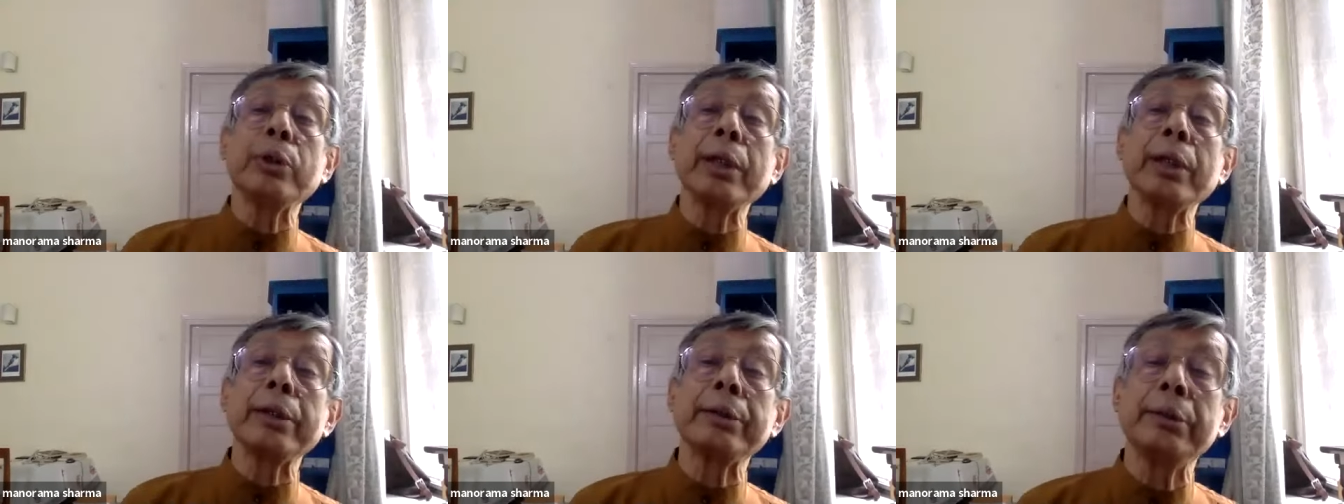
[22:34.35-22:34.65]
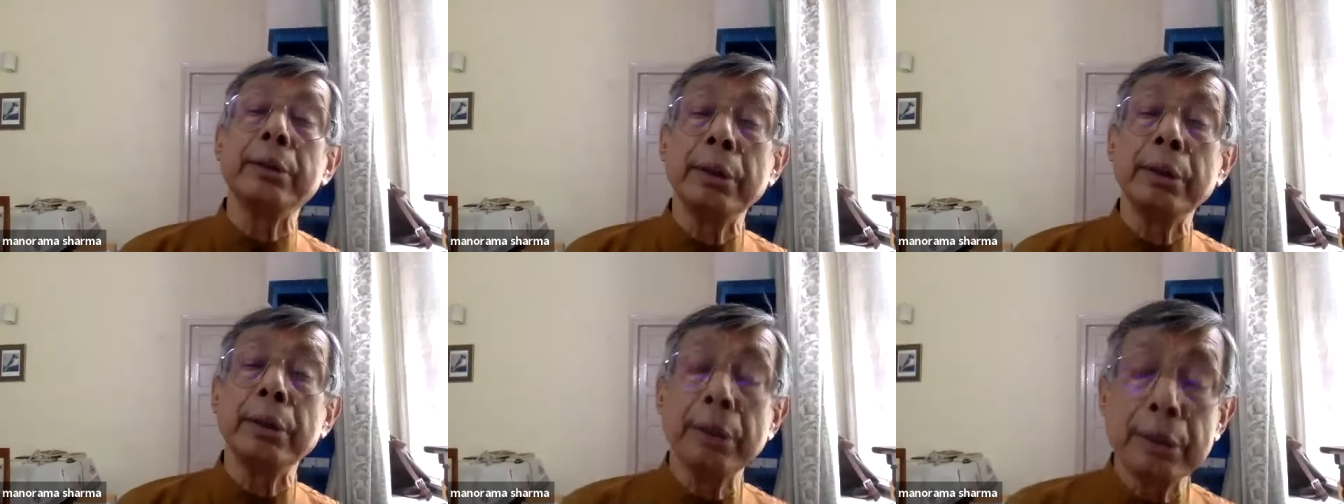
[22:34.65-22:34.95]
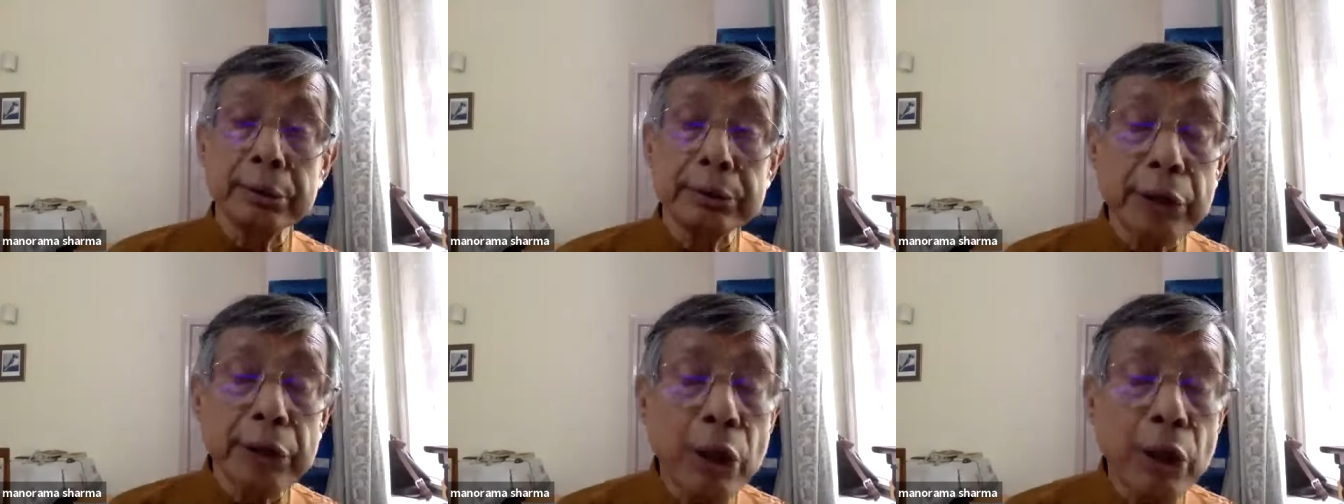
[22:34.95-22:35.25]
you look at
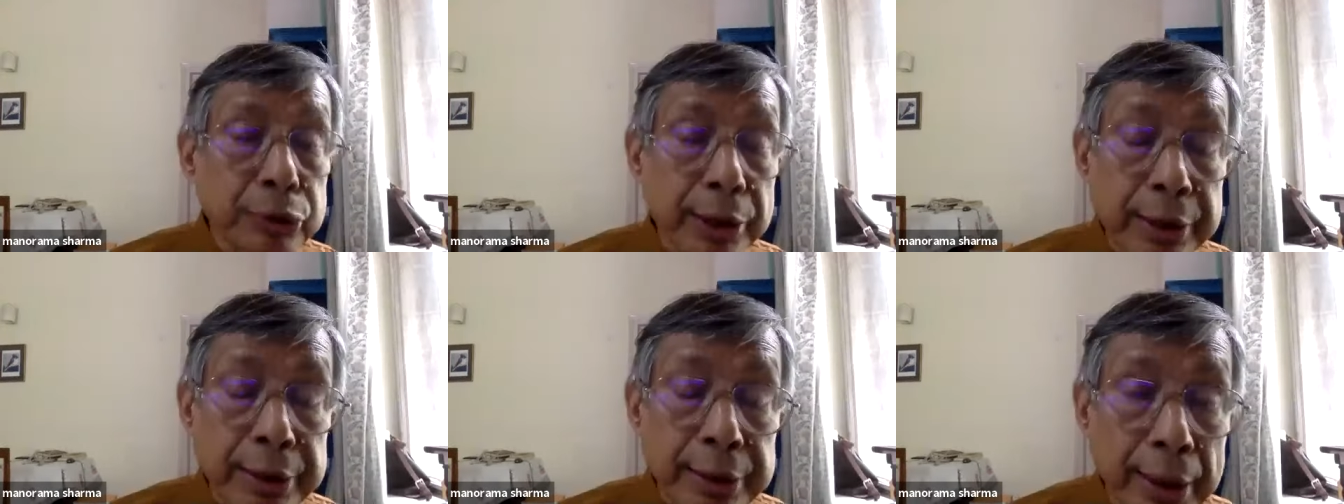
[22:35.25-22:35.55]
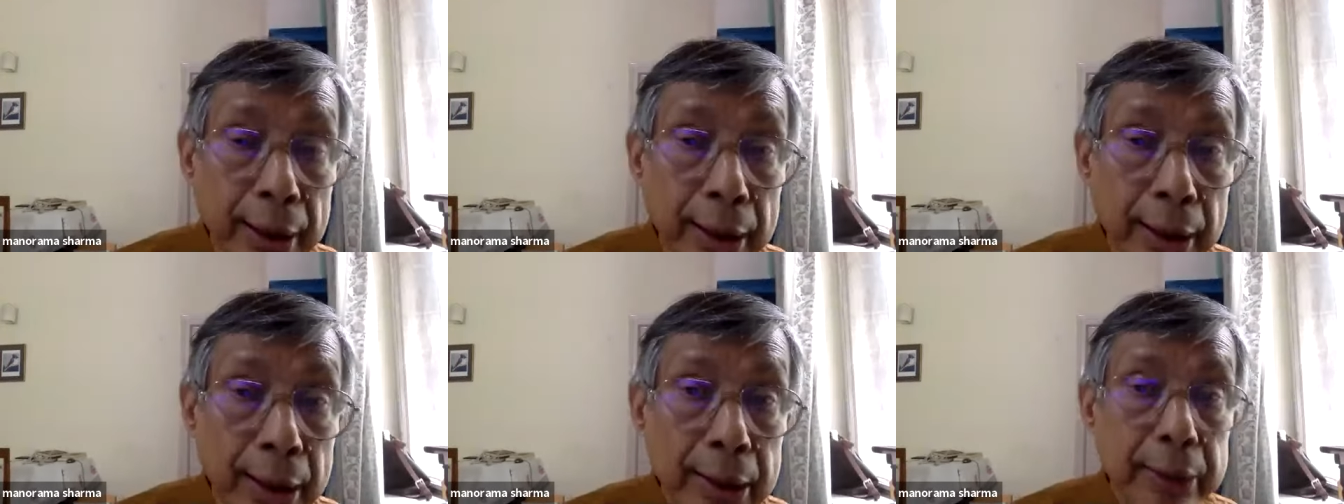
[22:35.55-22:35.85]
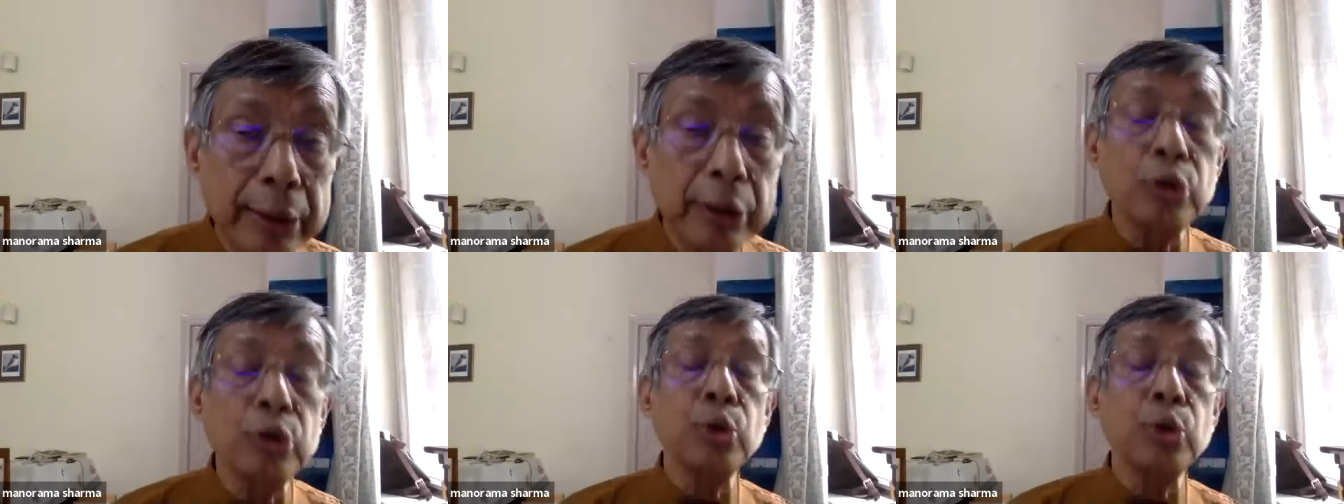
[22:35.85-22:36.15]
South India,
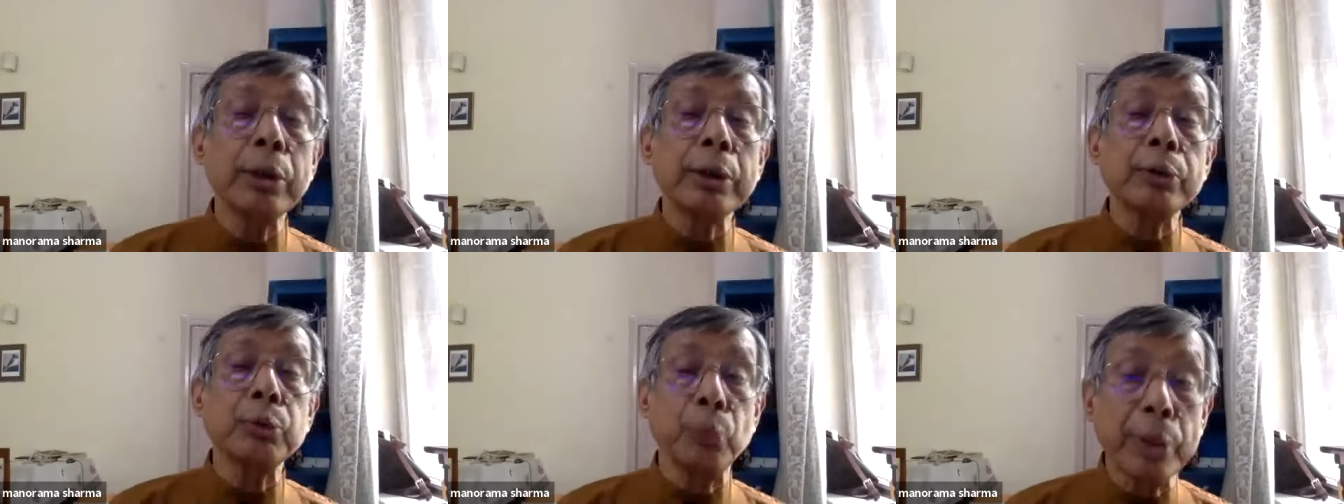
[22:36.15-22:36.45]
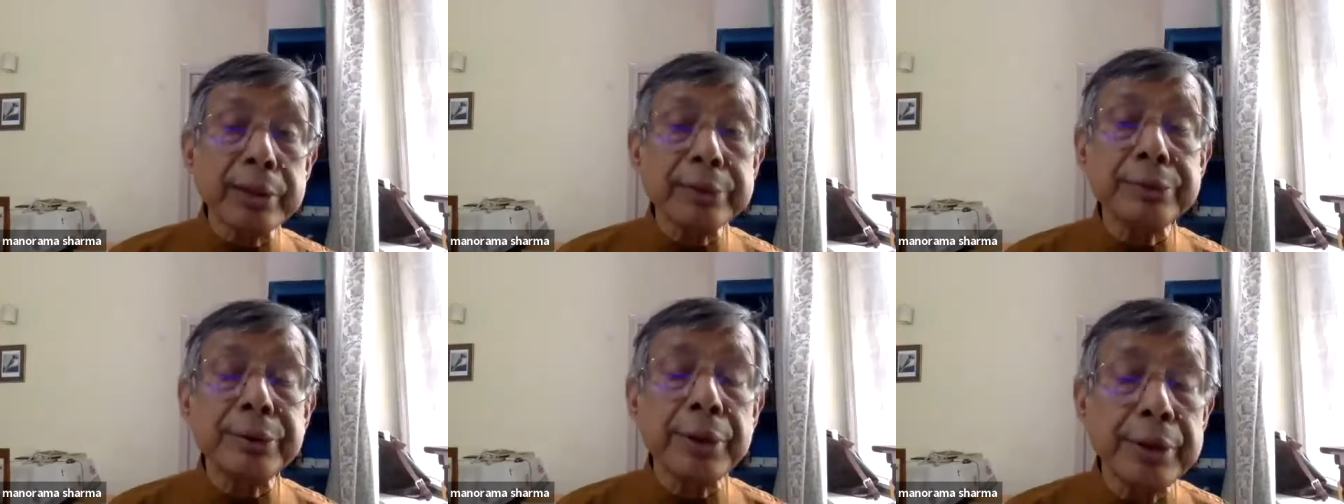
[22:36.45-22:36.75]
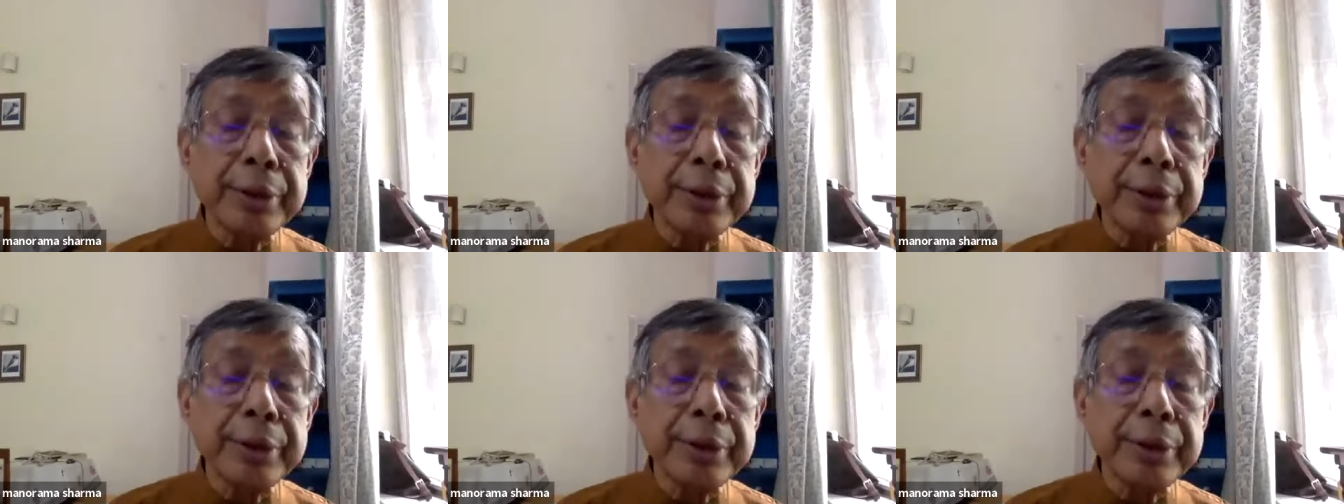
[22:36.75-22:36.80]
you look at West